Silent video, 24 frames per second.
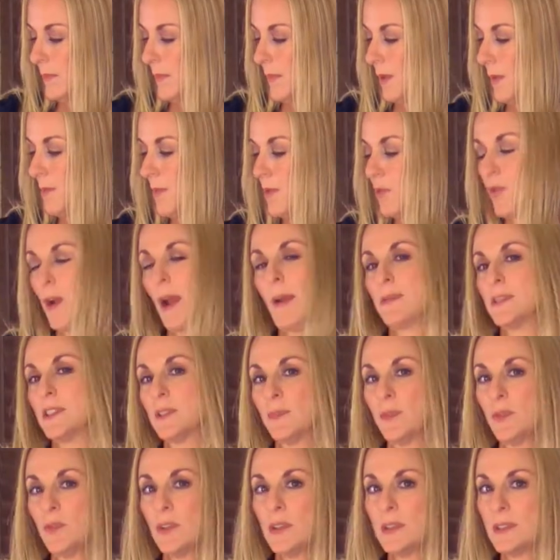I'm gonna grab a
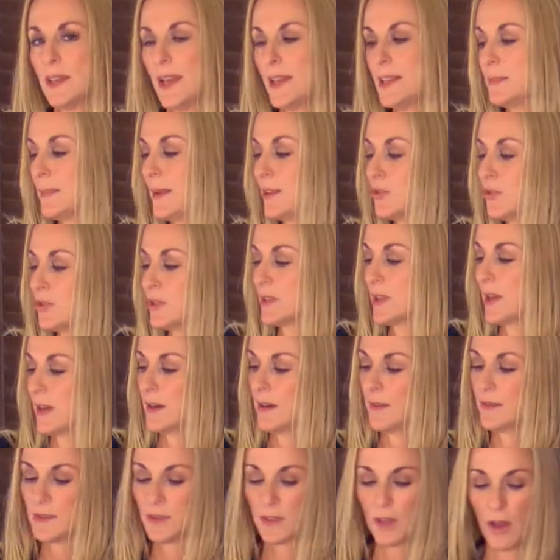spoon and taste, make sure it's got
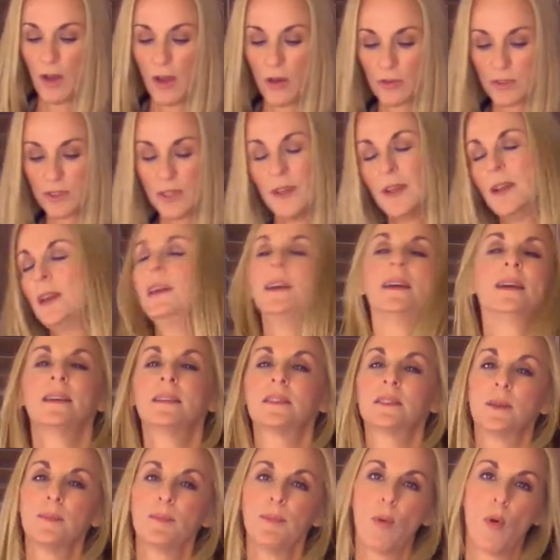enough salt.
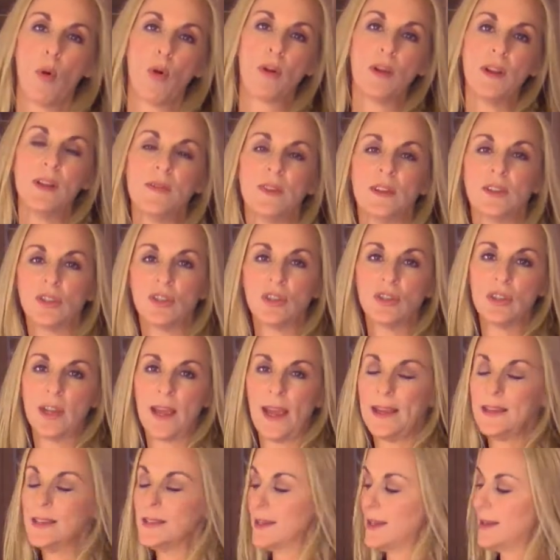It's important that you
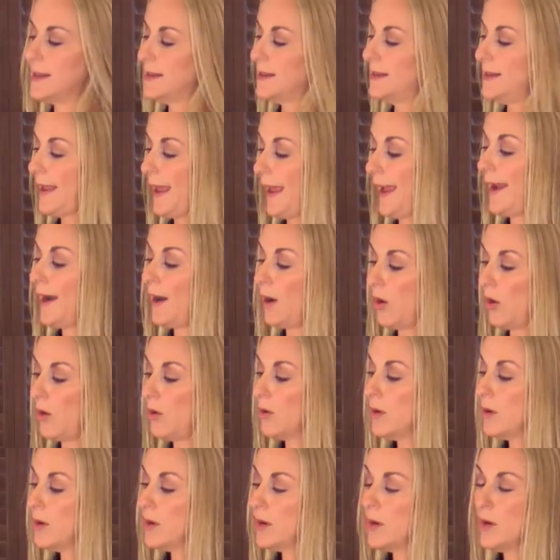taste it
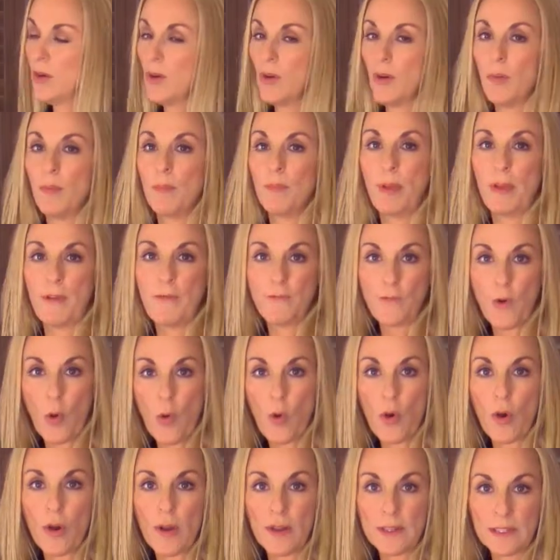now
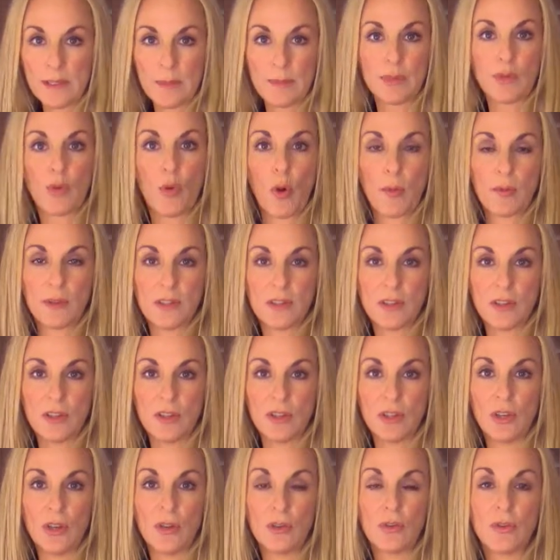before it's absorbed into
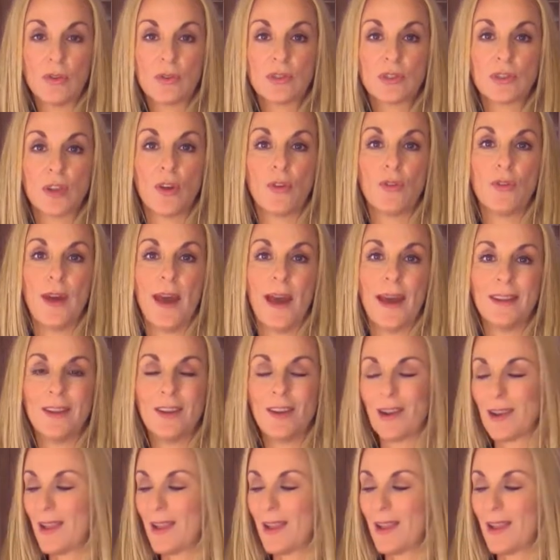the noodles, so that, you know, a